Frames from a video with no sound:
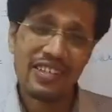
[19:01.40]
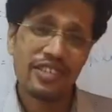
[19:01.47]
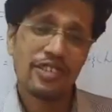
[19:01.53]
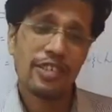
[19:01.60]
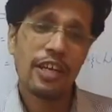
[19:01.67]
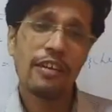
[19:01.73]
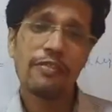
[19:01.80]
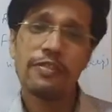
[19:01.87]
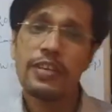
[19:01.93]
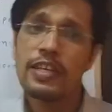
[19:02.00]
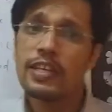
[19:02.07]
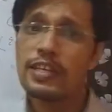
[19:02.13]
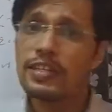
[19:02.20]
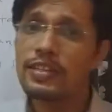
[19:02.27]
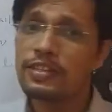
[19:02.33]
itself
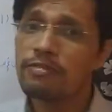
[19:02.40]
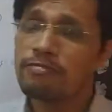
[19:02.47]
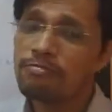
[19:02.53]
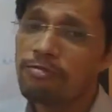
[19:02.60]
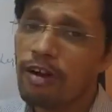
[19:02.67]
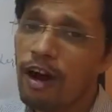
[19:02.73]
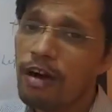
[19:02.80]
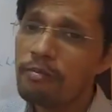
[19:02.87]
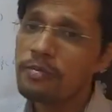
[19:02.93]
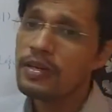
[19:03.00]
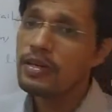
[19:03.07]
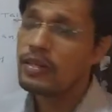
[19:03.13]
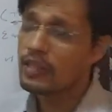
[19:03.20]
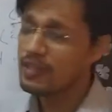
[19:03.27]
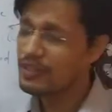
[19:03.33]
in the form
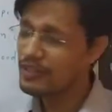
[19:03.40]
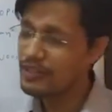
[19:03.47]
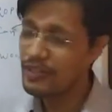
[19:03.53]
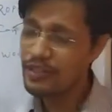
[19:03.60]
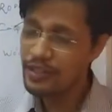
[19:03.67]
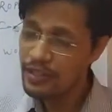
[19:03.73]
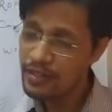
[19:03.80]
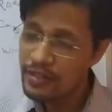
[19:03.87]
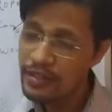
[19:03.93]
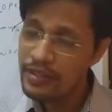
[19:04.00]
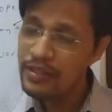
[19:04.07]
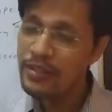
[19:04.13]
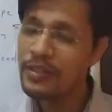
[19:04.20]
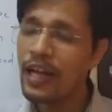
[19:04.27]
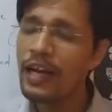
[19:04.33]

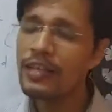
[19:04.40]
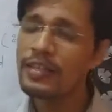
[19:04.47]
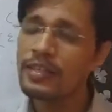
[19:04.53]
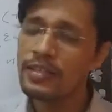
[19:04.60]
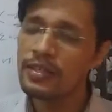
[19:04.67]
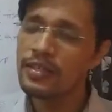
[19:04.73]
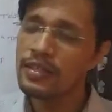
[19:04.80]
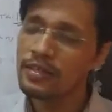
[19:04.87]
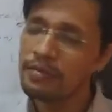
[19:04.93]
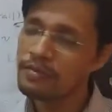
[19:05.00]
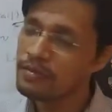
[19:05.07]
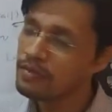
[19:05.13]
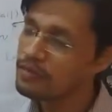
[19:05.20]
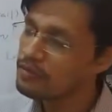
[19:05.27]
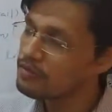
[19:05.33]
in that
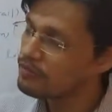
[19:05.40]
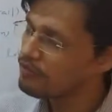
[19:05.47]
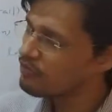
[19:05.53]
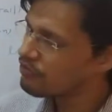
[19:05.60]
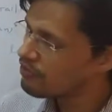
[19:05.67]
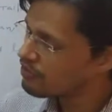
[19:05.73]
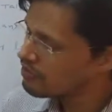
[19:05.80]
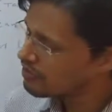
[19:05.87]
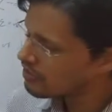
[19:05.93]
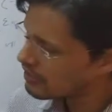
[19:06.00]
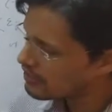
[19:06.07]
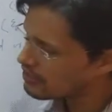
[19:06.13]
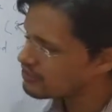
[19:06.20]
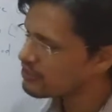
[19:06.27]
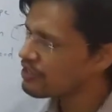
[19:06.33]

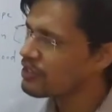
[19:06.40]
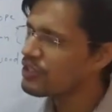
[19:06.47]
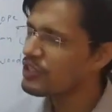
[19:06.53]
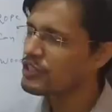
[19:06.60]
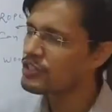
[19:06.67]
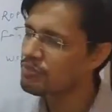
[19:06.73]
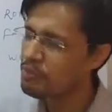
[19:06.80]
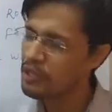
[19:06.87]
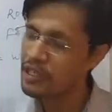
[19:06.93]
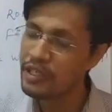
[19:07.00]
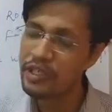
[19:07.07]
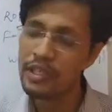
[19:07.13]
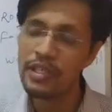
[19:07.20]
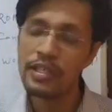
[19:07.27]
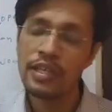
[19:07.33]
condition he
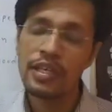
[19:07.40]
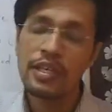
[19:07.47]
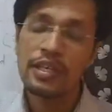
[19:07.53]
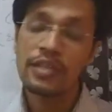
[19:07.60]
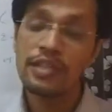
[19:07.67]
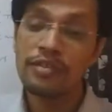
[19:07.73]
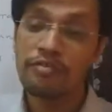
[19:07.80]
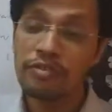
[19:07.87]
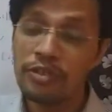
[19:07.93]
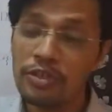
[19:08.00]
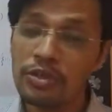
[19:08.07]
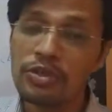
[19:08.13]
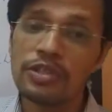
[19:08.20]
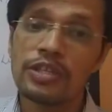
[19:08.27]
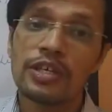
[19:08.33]
expected, he
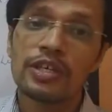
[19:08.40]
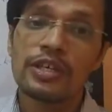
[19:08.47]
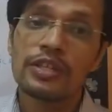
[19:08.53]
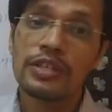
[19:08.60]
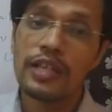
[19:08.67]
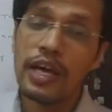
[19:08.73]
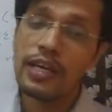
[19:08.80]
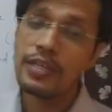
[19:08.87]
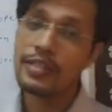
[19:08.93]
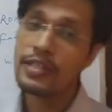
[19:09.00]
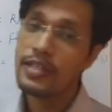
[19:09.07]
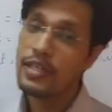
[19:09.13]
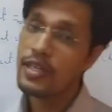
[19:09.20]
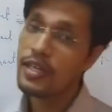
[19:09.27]
viewed that